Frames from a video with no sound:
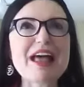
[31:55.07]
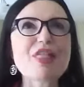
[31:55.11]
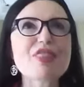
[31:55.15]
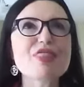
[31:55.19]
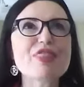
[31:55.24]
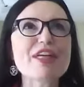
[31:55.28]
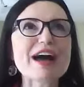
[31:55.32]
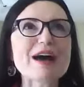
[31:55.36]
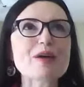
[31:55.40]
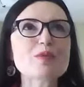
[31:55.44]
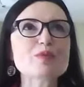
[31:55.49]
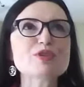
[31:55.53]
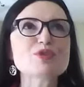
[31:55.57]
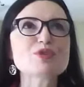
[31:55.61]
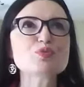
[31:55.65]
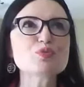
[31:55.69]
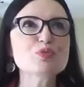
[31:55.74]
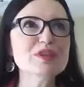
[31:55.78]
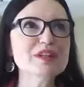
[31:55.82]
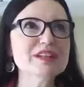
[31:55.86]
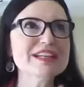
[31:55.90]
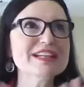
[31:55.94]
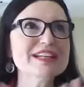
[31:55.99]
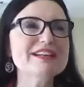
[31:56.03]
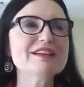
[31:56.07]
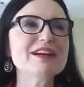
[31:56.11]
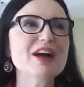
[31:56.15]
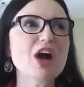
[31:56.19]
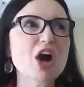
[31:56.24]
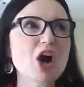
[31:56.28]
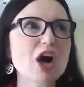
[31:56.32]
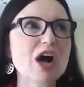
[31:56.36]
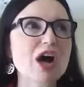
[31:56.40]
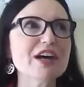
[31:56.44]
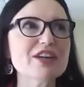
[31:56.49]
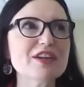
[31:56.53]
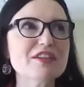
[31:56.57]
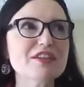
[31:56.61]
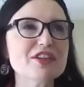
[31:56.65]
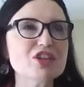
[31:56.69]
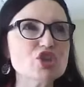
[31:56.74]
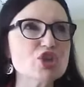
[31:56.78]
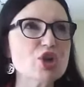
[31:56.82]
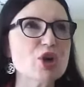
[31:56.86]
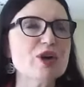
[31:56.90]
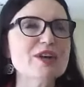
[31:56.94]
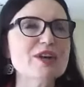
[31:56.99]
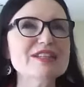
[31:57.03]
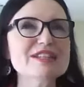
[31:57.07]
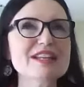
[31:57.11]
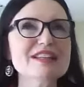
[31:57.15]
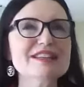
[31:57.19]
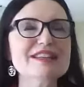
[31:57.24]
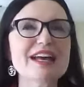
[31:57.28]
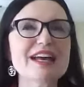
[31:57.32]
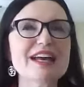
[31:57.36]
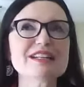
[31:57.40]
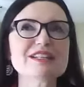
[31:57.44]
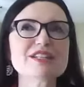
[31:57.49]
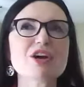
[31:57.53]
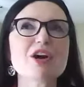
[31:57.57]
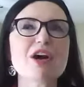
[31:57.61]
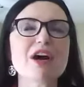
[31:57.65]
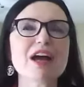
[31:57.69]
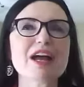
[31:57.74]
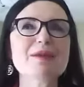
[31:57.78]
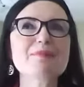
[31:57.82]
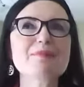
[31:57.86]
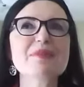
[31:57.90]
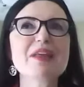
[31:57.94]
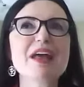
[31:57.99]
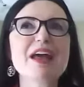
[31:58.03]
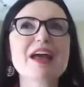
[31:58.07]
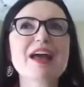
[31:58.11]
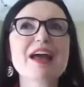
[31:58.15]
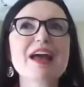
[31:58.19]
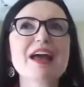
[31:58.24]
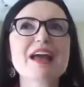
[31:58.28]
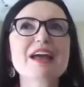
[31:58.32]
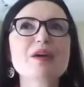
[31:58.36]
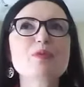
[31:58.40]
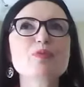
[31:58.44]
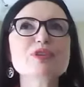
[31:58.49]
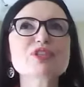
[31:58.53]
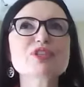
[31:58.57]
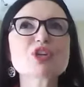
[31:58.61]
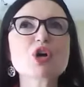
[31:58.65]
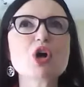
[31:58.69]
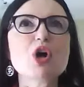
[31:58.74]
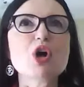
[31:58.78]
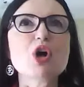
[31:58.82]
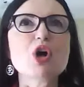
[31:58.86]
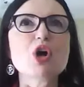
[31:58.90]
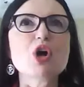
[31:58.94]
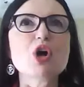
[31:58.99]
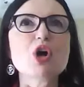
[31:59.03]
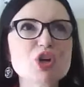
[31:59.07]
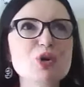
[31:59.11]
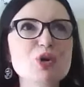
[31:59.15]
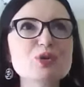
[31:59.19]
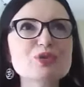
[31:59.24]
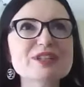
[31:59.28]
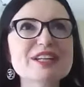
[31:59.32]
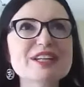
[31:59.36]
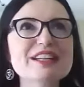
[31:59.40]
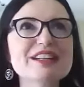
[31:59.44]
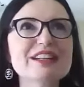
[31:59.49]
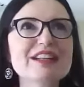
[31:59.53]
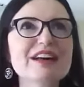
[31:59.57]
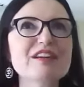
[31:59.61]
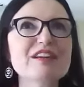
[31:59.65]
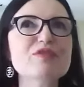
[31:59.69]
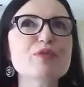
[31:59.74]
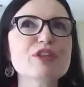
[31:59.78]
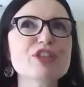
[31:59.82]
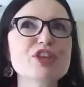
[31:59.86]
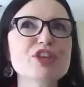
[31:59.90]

that was really hot on the charts at that time. It was called Stoned in Love with